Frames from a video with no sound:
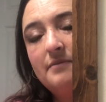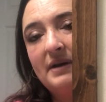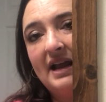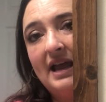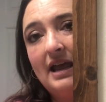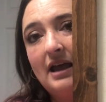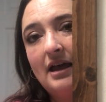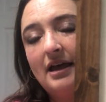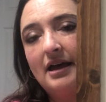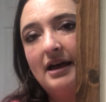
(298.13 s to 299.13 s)
but
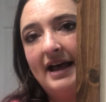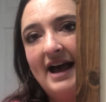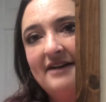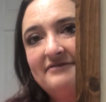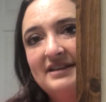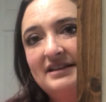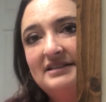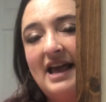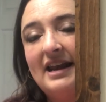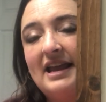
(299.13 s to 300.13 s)
I have this,
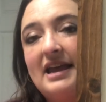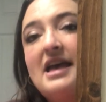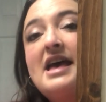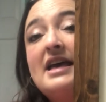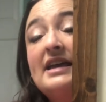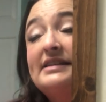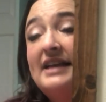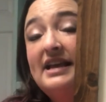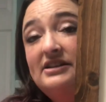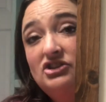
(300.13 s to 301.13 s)
and I
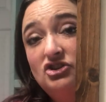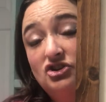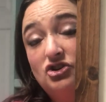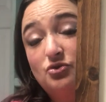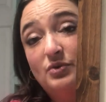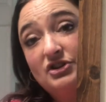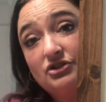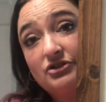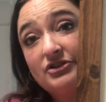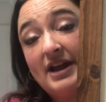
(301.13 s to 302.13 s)
intend to do
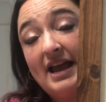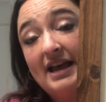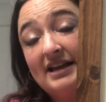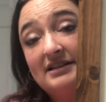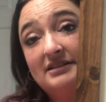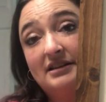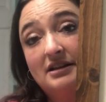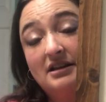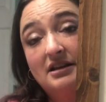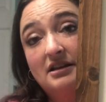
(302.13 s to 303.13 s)
winter and
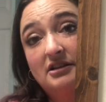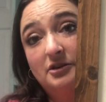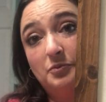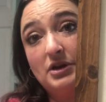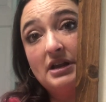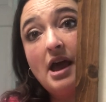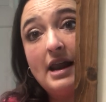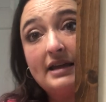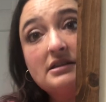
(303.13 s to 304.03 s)
spring, and I